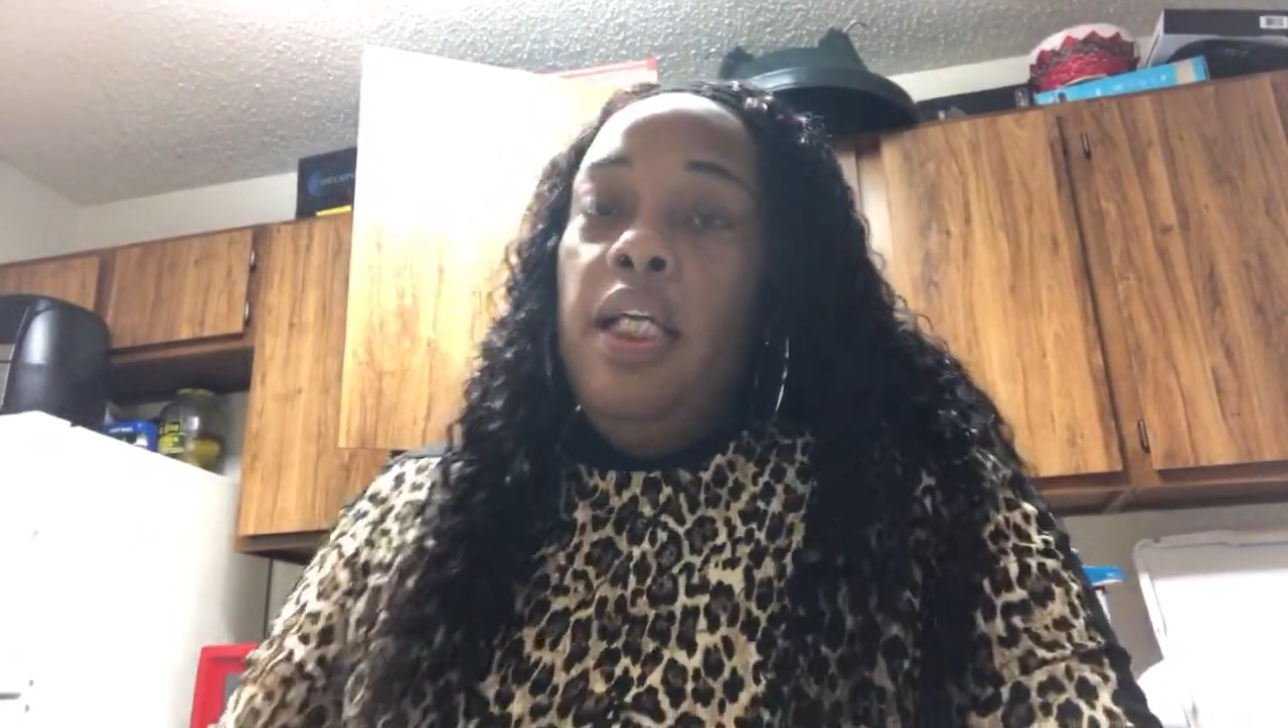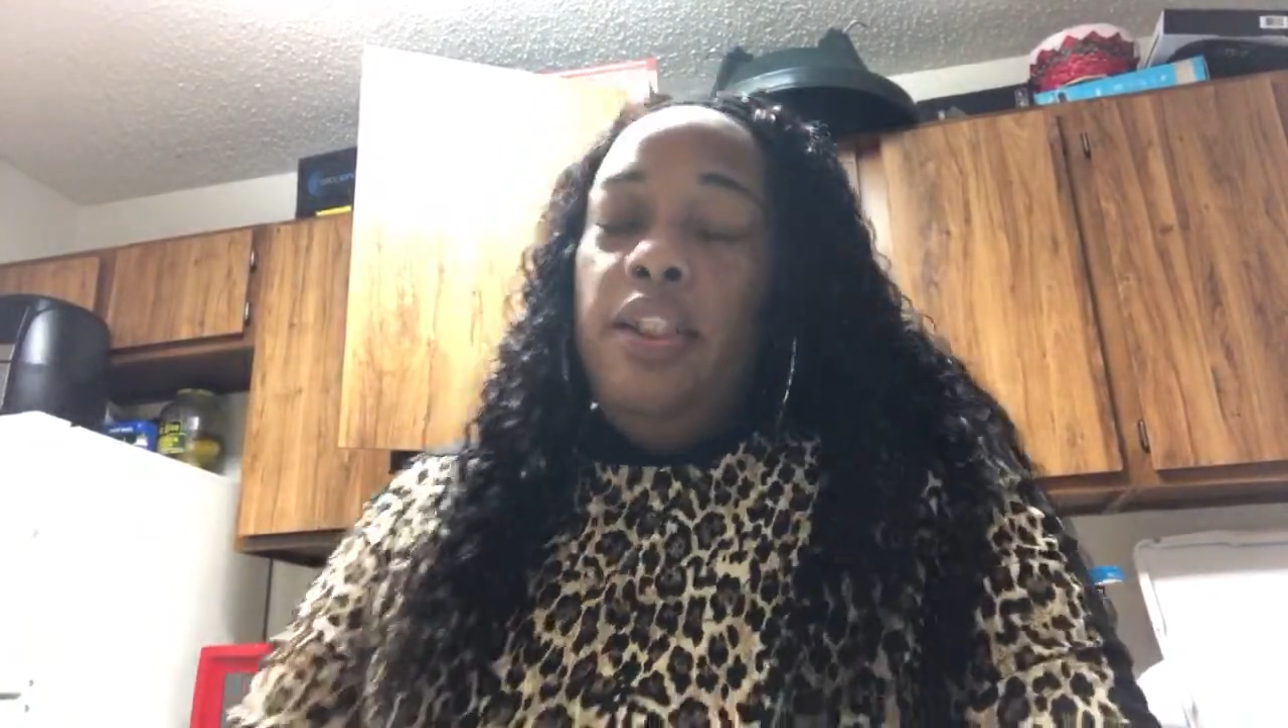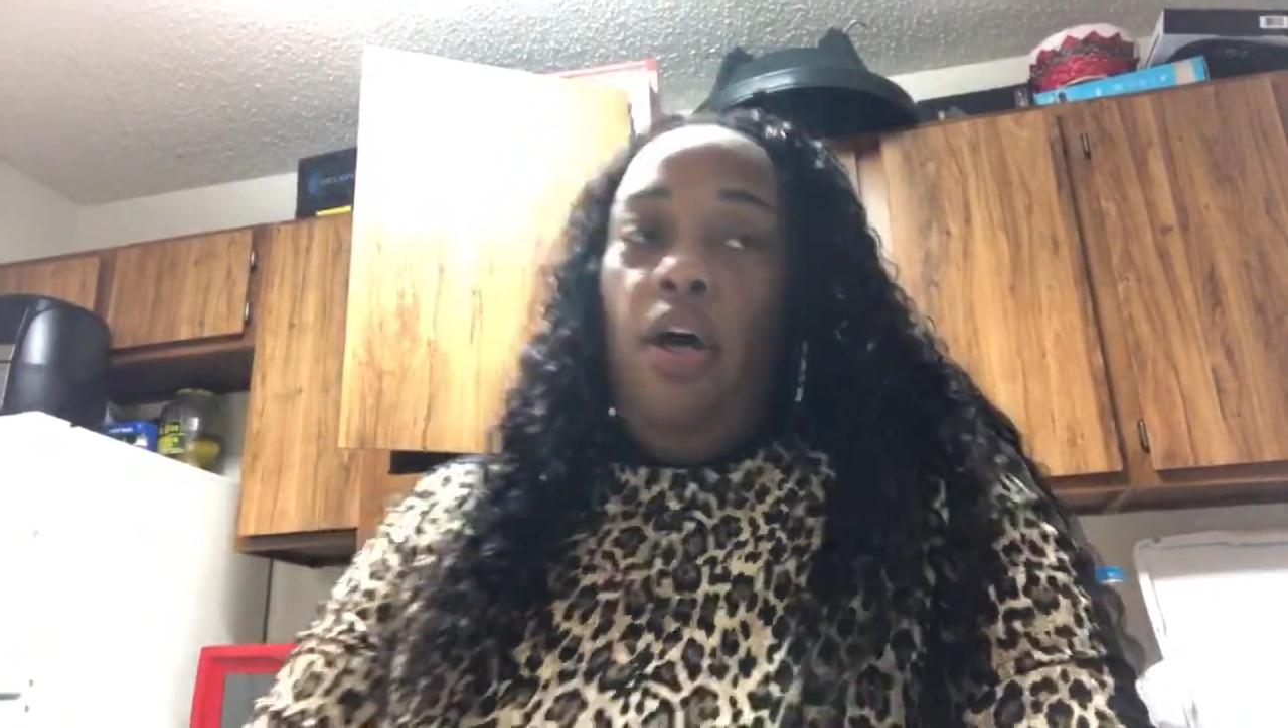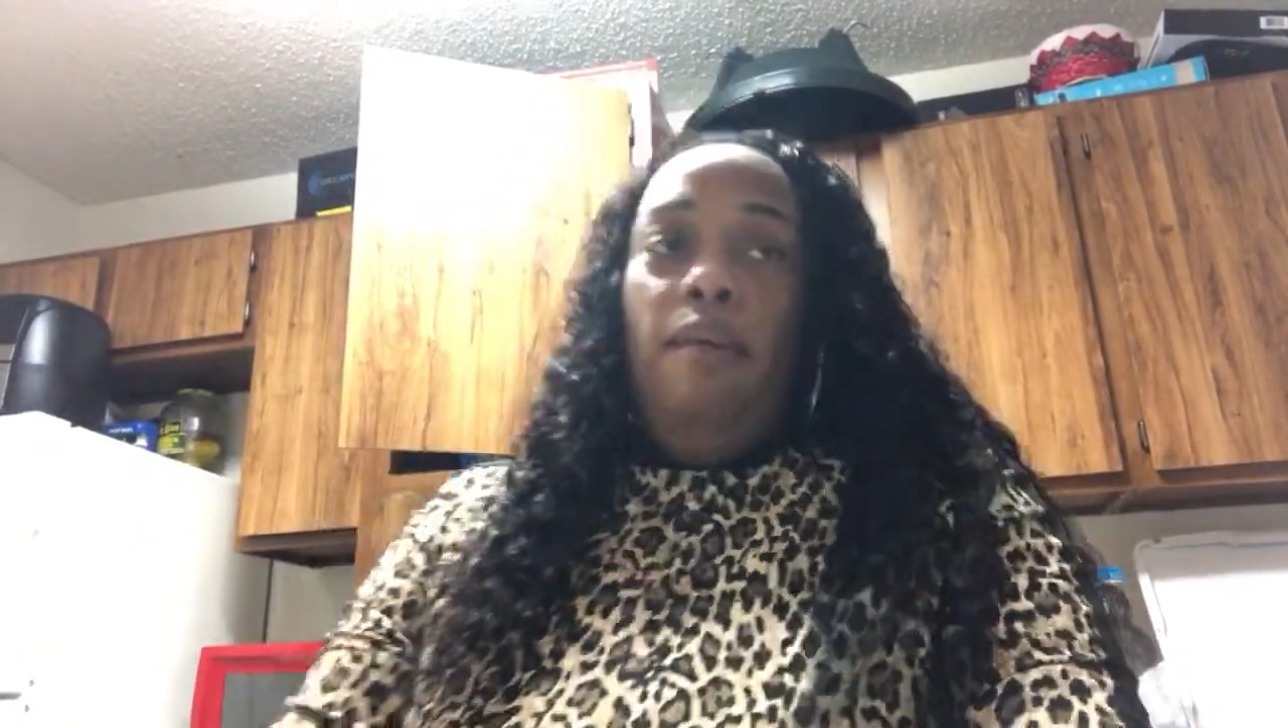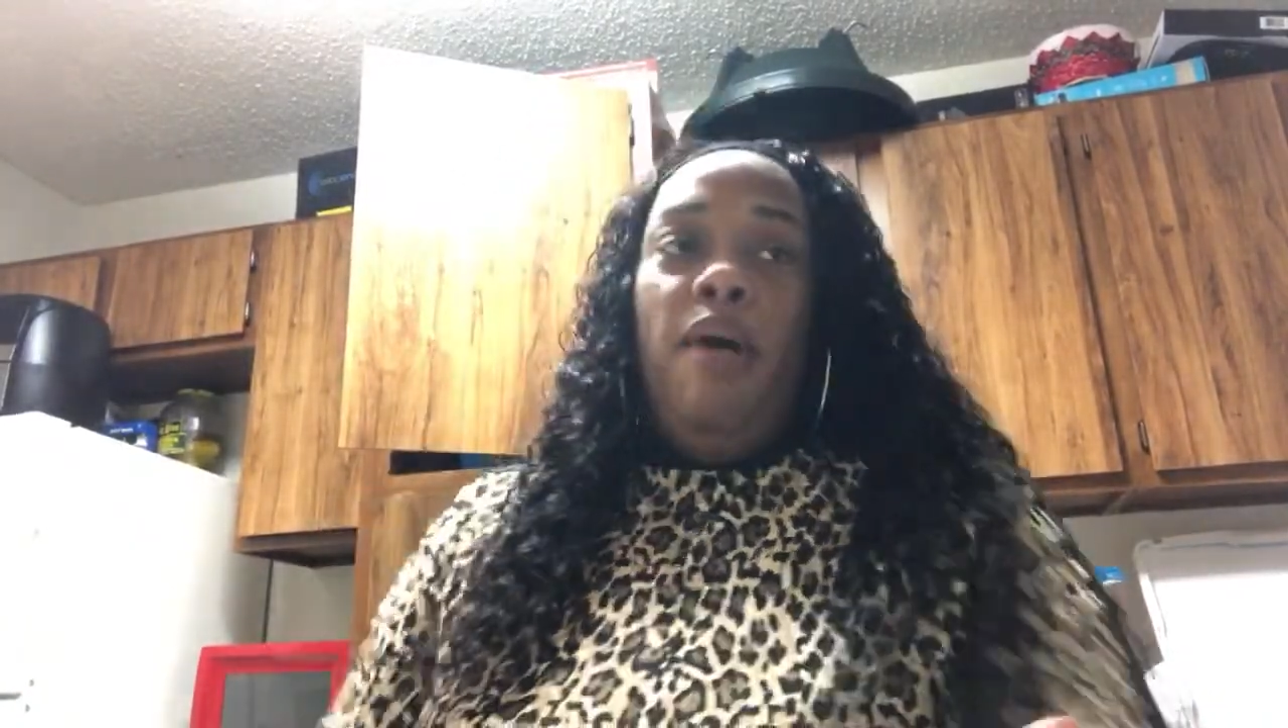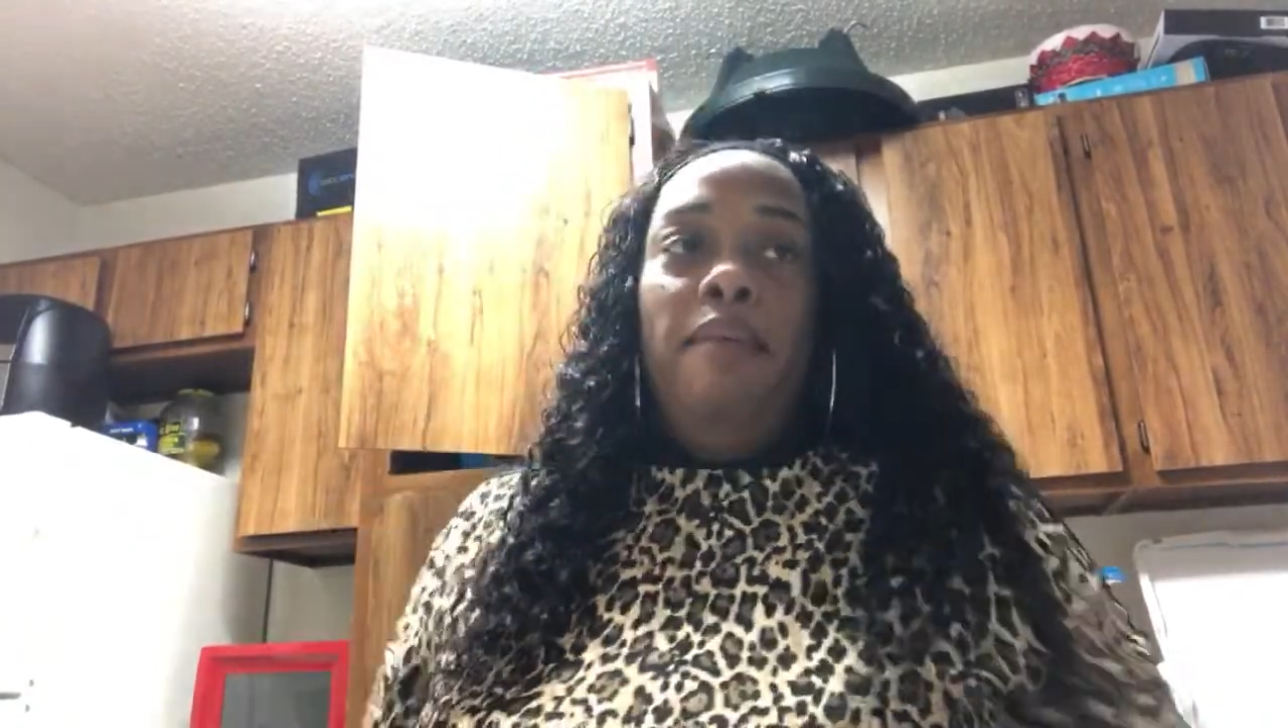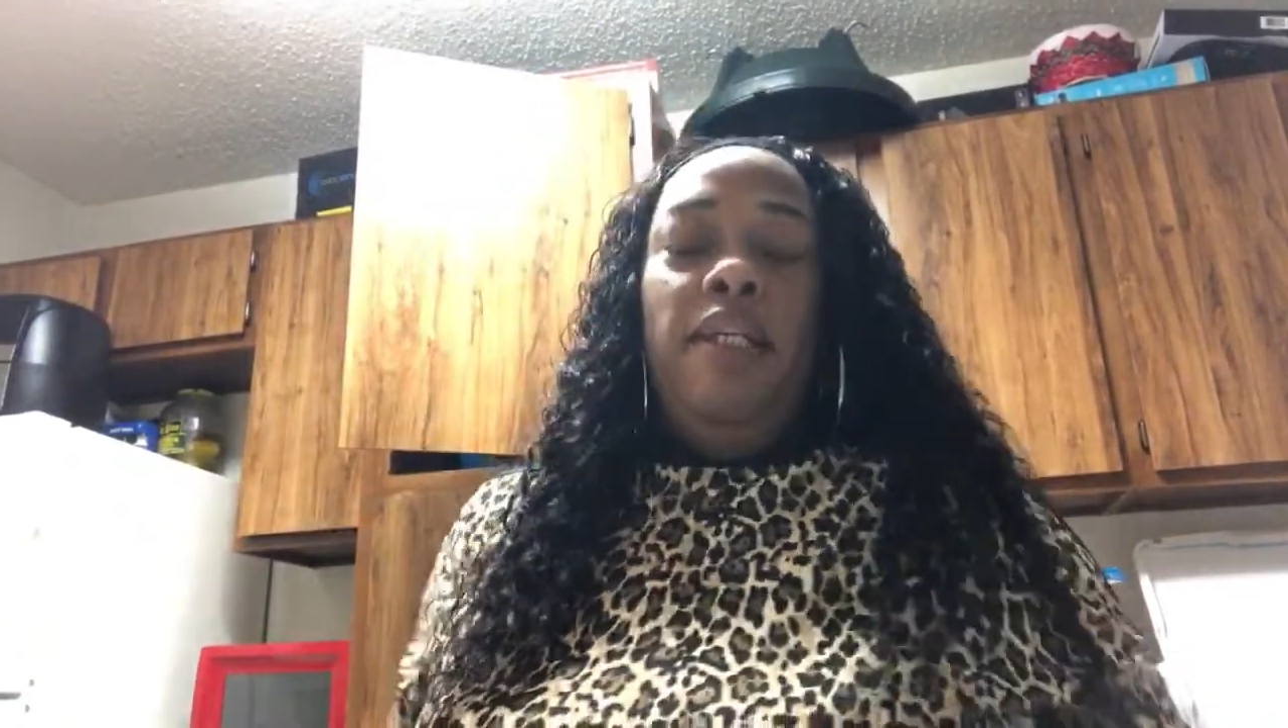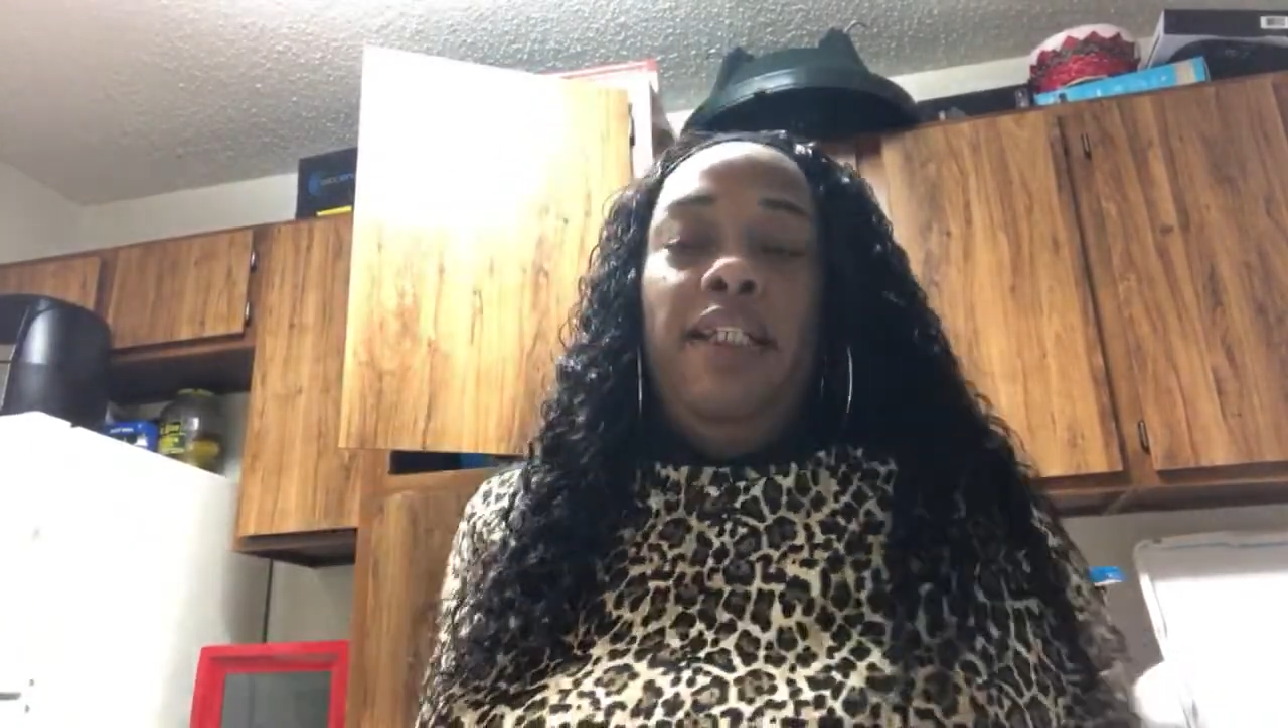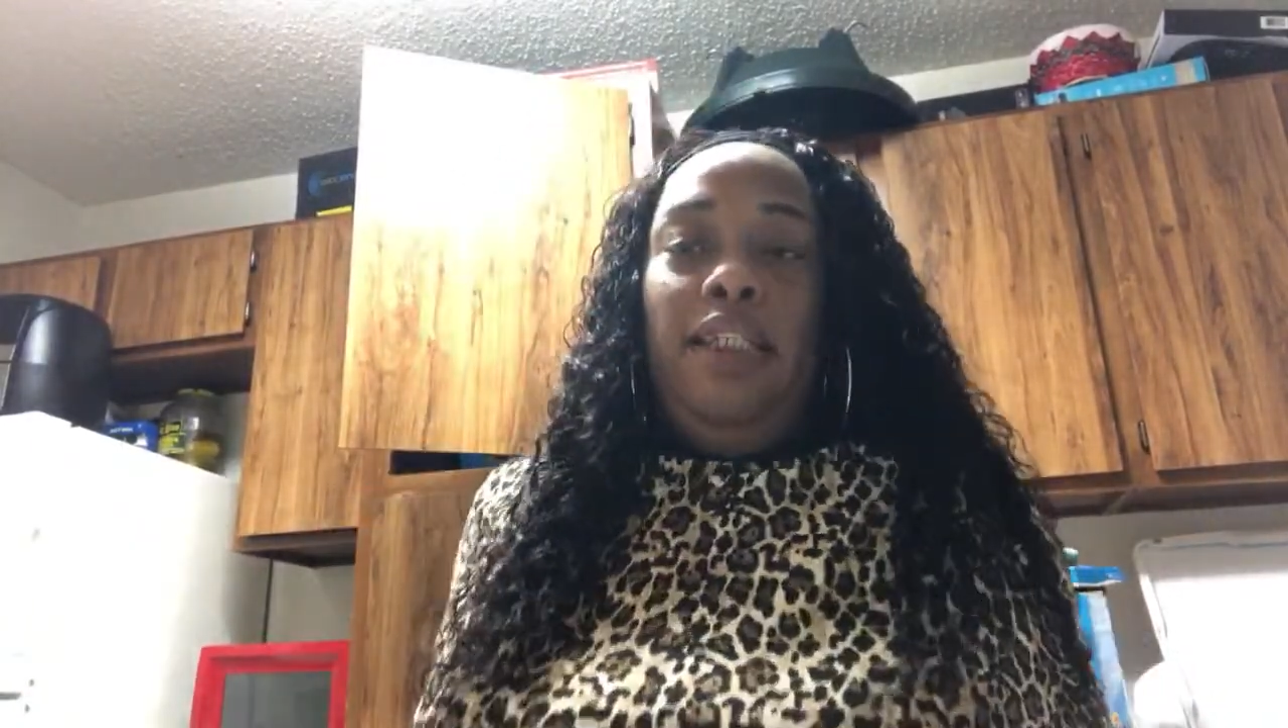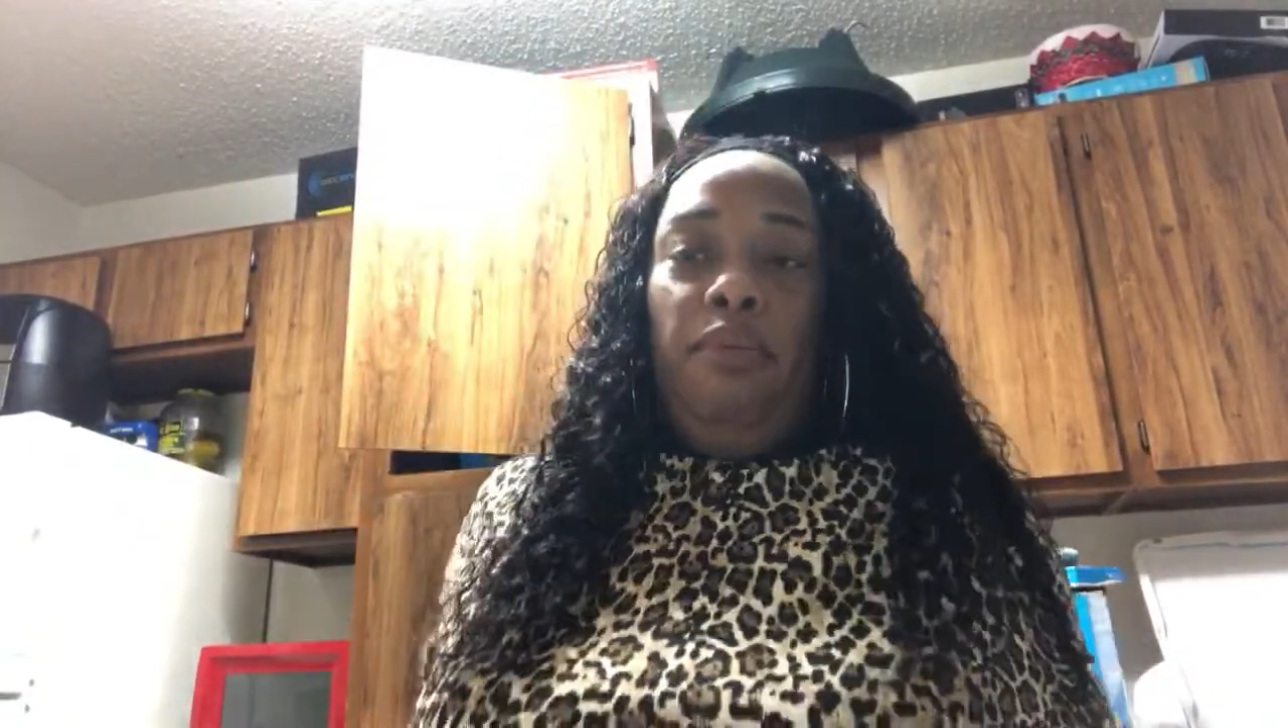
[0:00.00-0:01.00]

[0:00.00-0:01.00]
So I bought me this